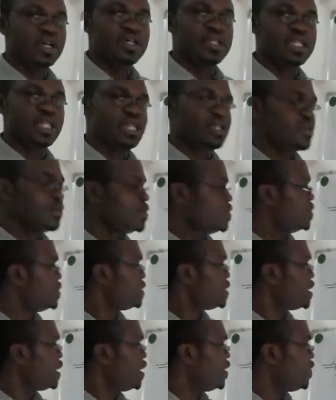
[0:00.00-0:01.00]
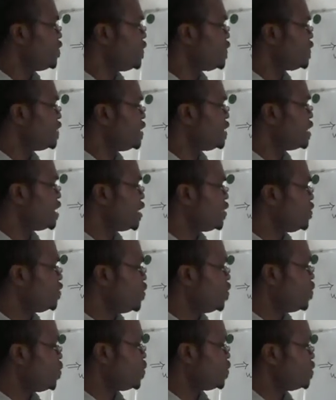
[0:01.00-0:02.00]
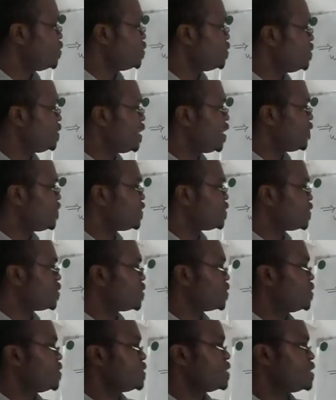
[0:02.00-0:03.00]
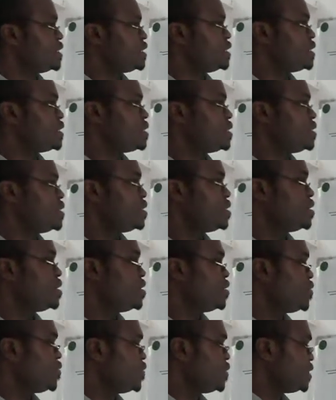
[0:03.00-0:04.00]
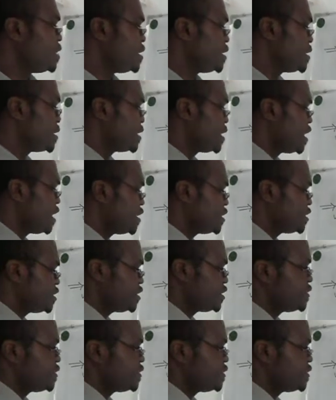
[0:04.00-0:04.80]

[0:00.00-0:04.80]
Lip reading: Take note, everything that you open, you have to close it with a slash.